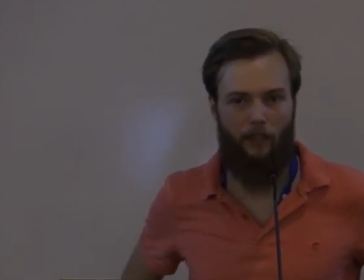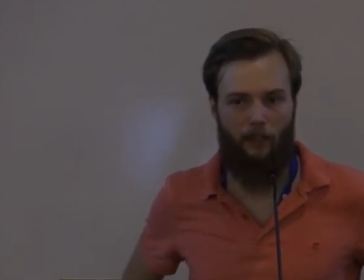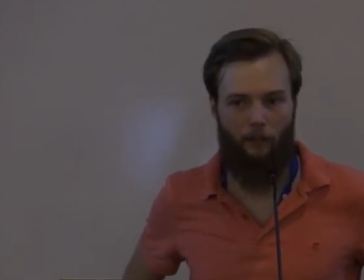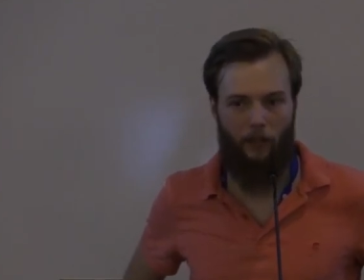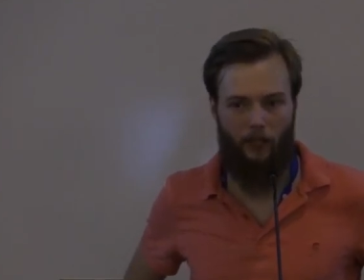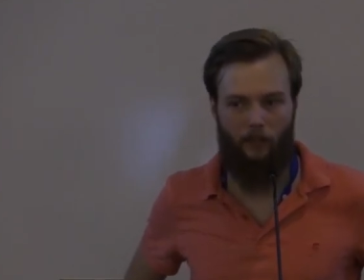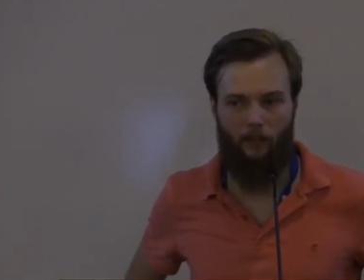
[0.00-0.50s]

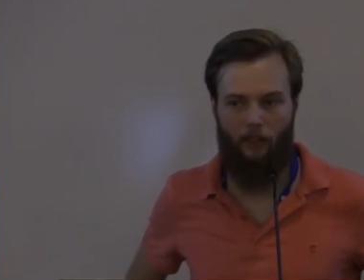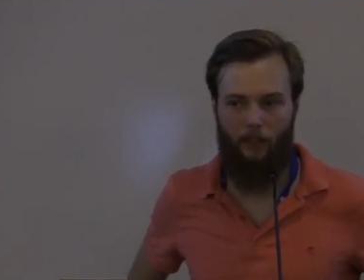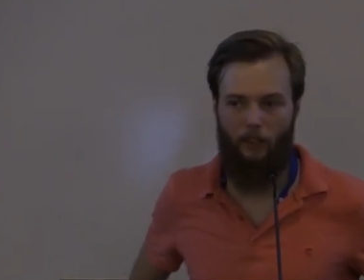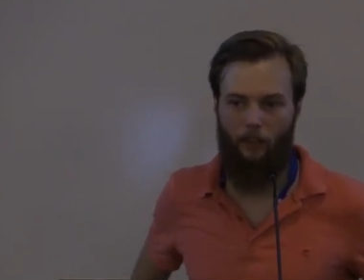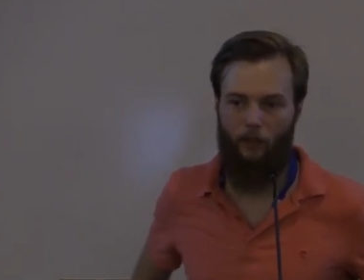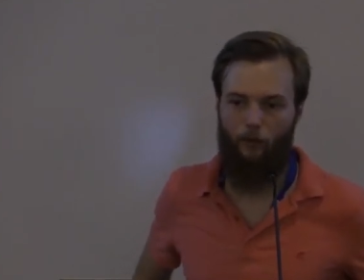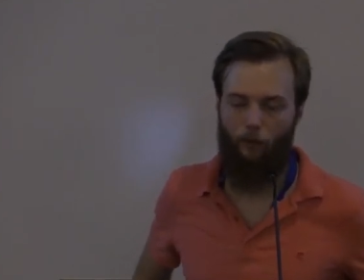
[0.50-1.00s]

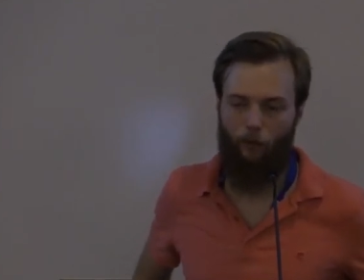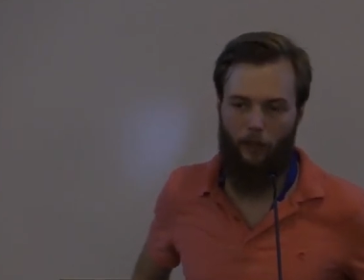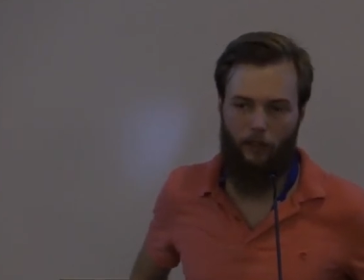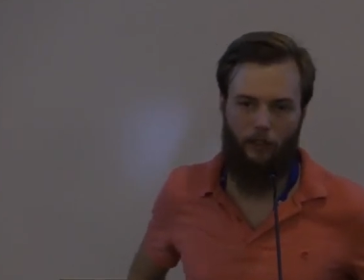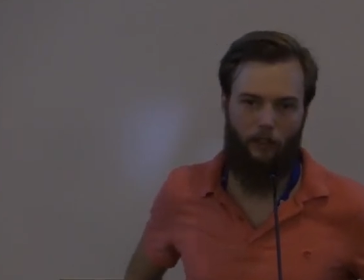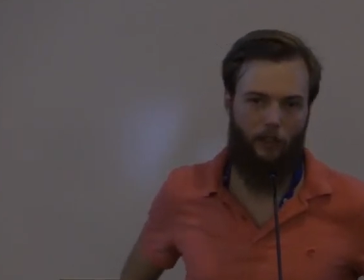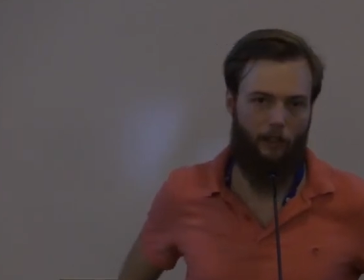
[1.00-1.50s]
independently of
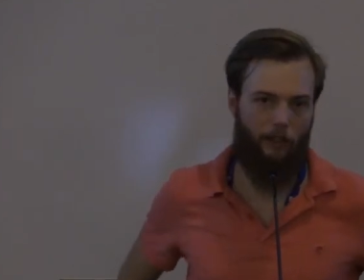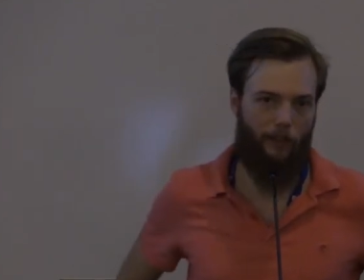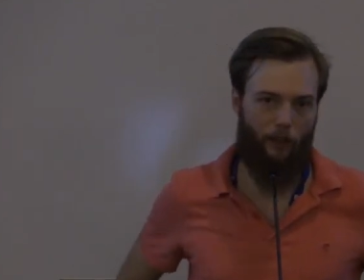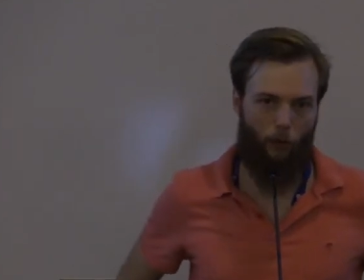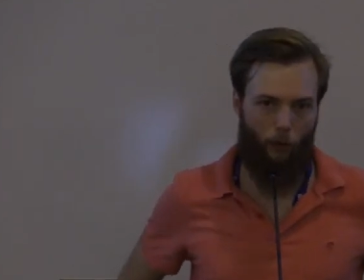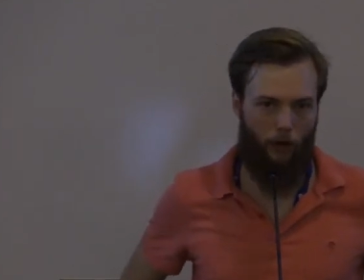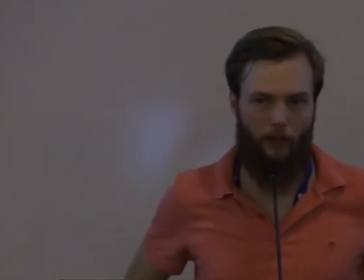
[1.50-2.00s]
whether
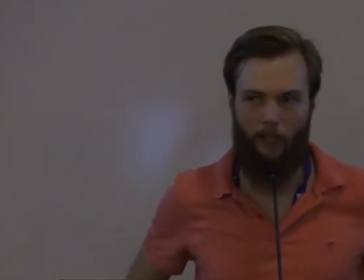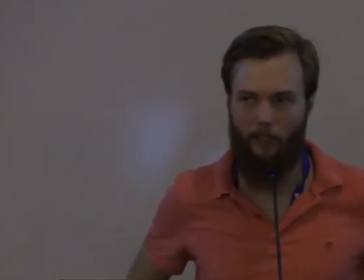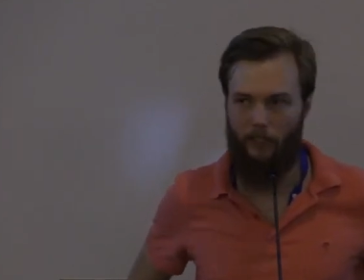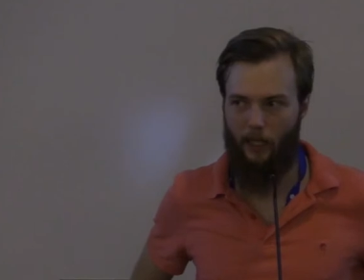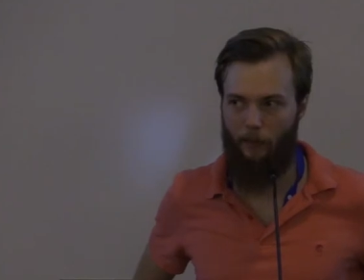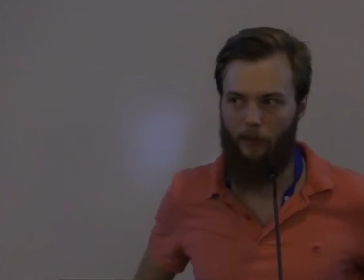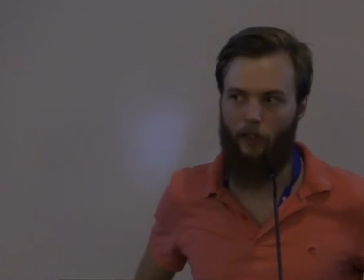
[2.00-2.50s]
they're
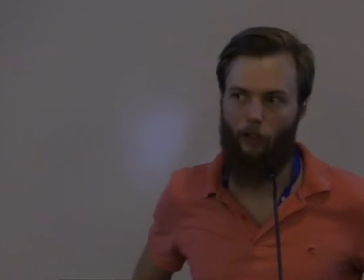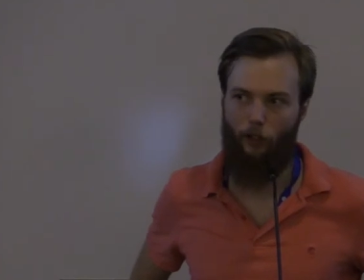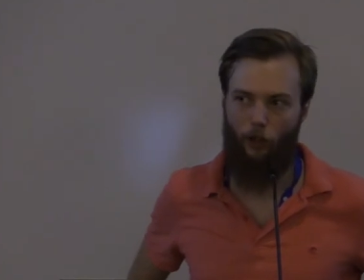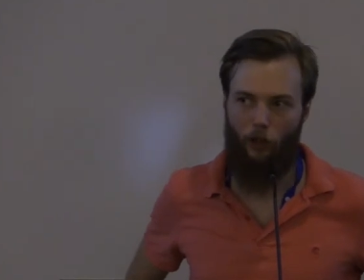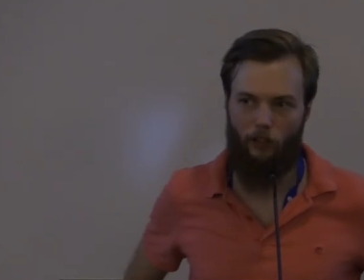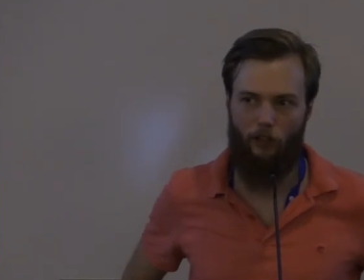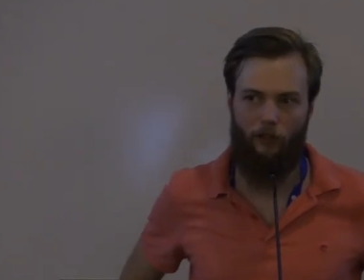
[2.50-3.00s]
querying something or
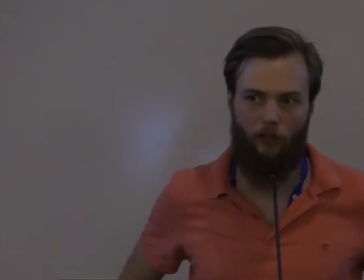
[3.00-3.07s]
not.